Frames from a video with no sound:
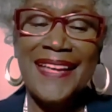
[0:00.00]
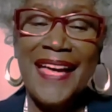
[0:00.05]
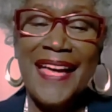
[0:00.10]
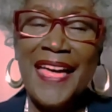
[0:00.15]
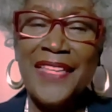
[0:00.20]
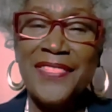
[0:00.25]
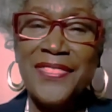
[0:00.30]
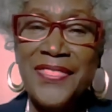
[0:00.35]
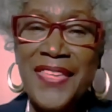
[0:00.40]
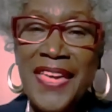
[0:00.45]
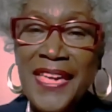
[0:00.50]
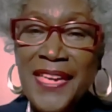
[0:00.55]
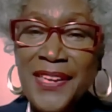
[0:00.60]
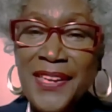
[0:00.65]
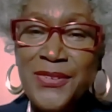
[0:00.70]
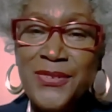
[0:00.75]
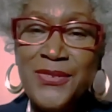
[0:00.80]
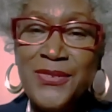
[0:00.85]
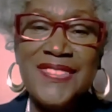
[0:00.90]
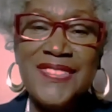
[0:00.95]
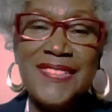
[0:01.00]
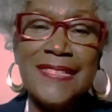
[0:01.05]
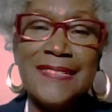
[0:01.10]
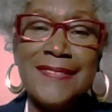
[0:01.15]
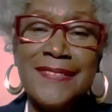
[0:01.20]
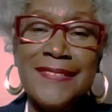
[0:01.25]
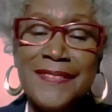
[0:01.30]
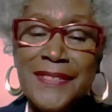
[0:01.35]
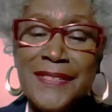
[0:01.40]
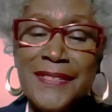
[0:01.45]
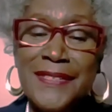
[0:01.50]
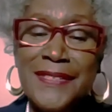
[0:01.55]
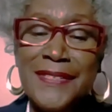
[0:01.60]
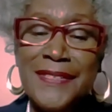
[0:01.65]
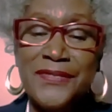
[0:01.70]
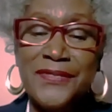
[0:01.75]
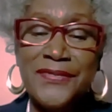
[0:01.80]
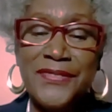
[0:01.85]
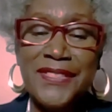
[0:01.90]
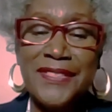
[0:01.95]
I thank you
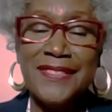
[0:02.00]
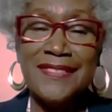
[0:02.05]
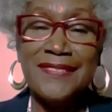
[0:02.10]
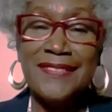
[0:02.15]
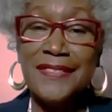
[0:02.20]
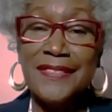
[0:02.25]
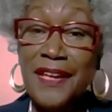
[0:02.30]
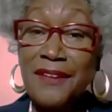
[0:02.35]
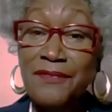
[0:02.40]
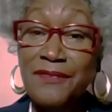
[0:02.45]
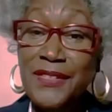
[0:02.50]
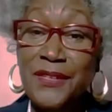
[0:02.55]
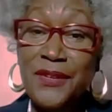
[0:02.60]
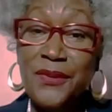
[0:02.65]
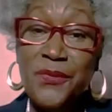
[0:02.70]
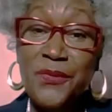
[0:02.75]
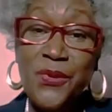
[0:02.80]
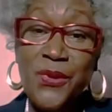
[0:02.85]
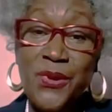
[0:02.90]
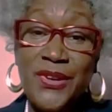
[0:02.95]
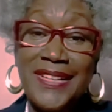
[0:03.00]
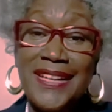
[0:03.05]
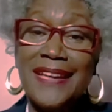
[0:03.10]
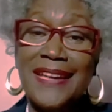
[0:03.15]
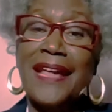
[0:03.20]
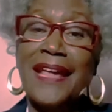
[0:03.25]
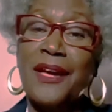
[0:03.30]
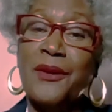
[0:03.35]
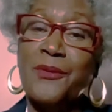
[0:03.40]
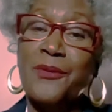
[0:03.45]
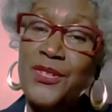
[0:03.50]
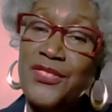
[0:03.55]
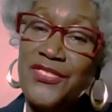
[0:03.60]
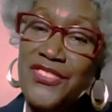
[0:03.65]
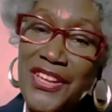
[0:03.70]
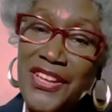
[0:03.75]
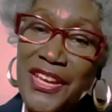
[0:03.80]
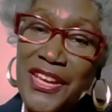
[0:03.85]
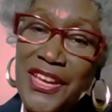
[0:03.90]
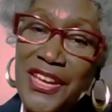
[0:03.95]
sincerely for this lovely award, and I will
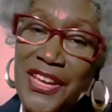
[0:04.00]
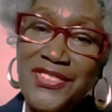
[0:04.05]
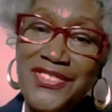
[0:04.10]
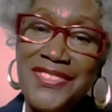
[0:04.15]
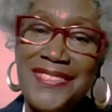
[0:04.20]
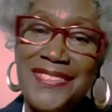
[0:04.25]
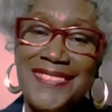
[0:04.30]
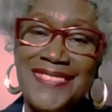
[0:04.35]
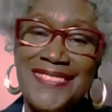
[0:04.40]
cherish it.